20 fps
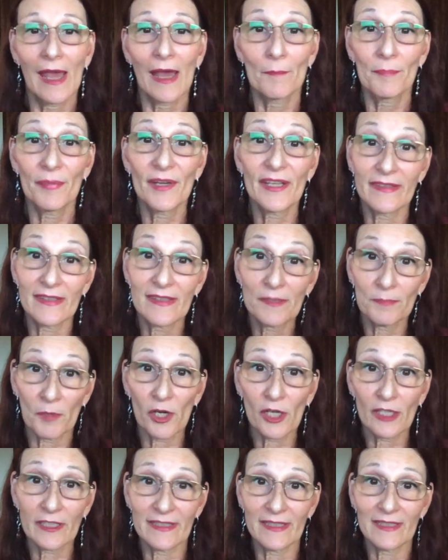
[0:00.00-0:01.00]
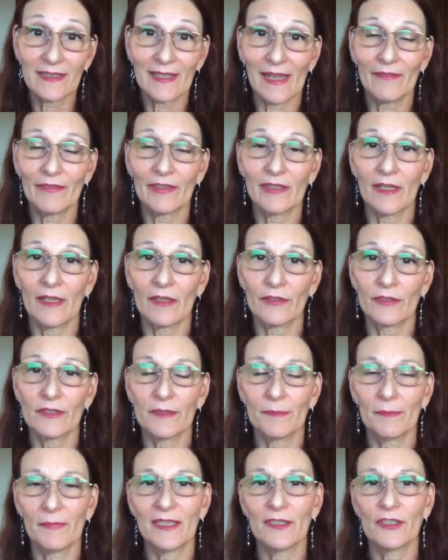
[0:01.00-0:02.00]
But this park did have another
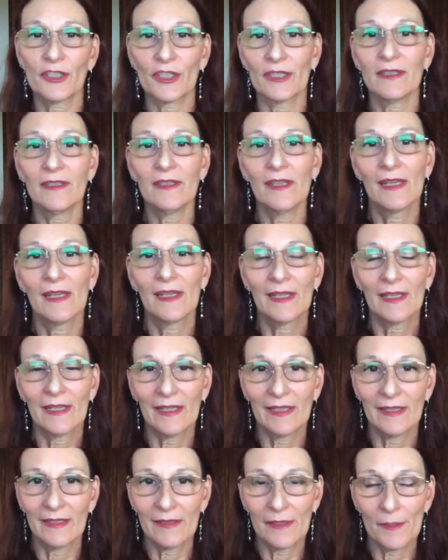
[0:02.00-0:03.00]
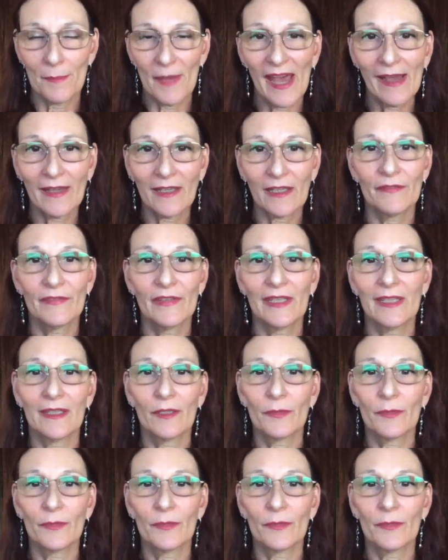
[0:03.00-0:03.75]
dimension in the back of it.